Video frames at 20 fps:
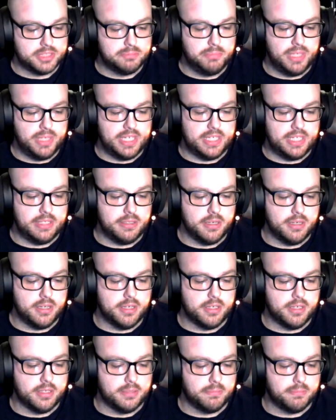beat
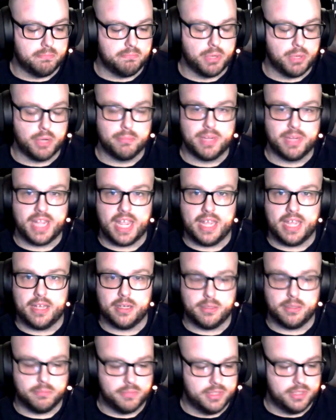
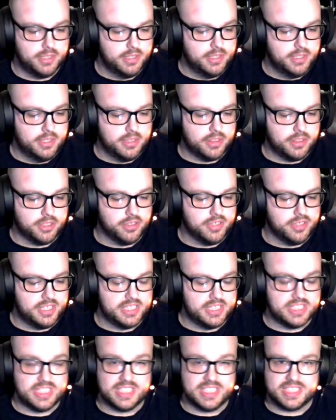Birmingham
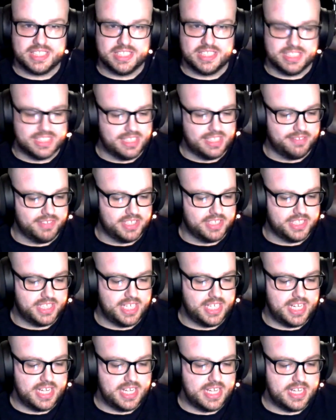
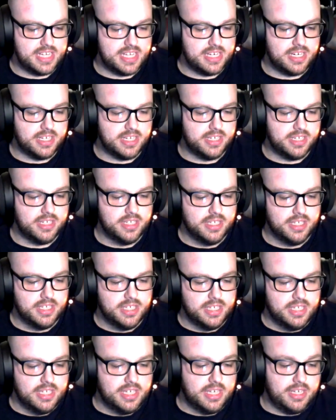36-17.
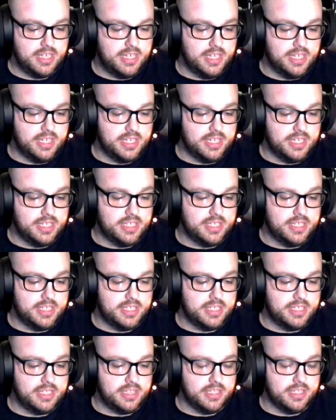
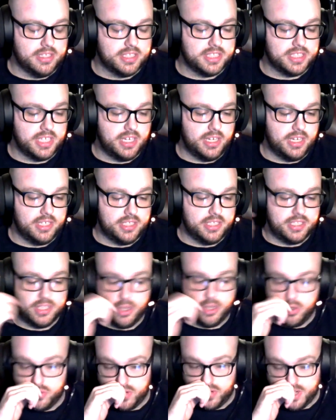And the San
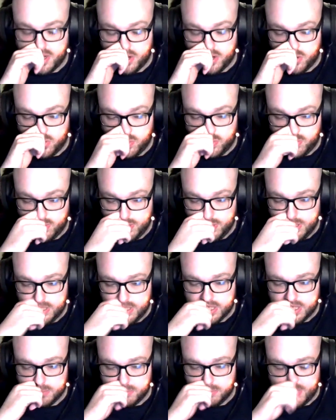Antonio
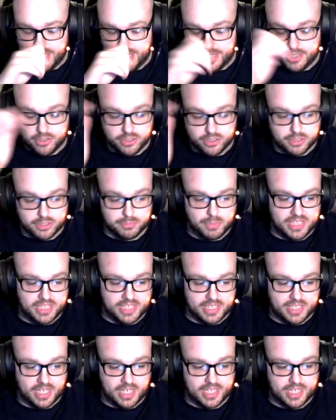Commanders beat
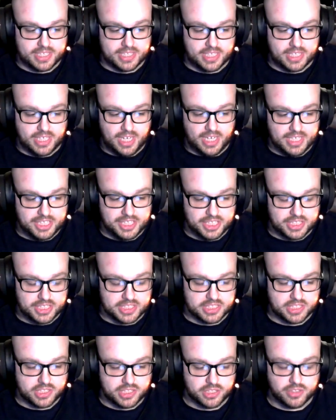the Atlanta
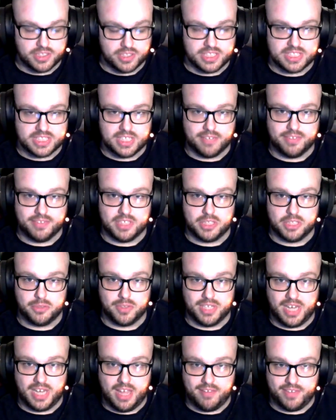Legends
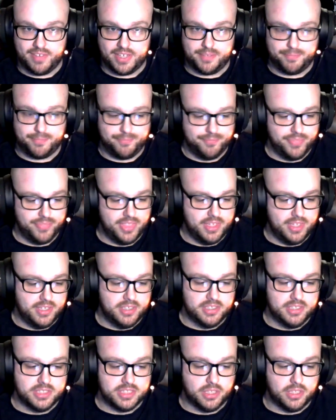37-11.
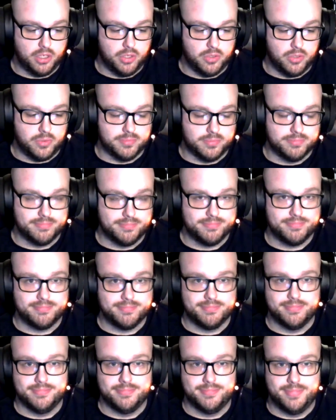So,
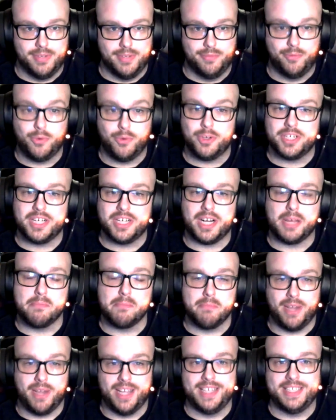unfortunately,
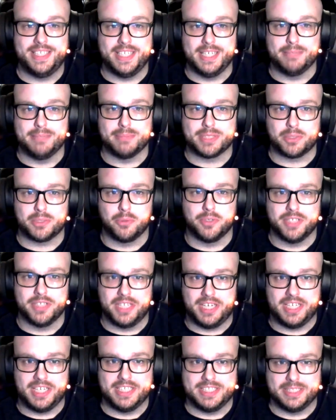my team scored the
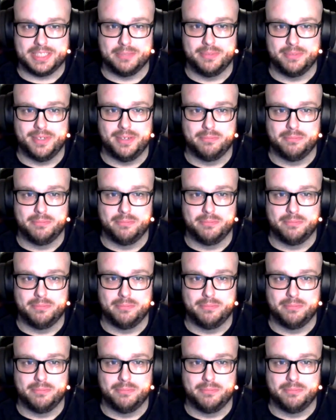least of